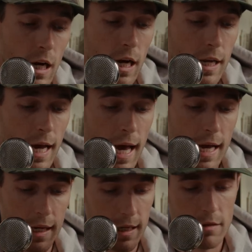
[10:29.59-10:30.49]
And I
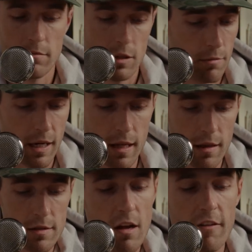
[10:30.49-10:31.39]
had it in, my
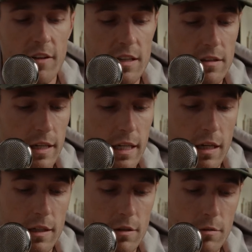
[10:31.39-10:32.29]
Nathan Soft Flask like
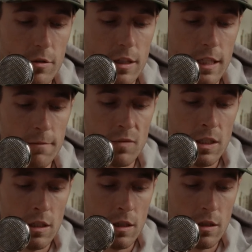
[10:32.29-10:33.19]
I normally
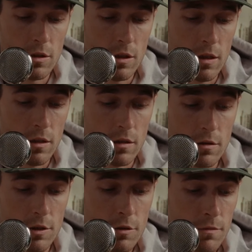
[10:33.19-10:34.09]

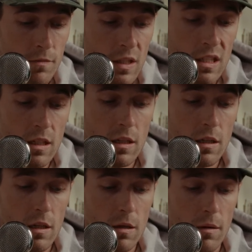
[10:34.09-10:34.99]
do.
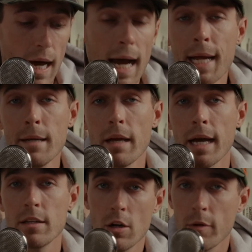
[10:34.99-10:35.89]
I
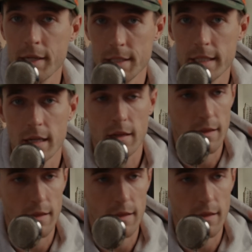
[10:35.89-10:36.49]
had no idea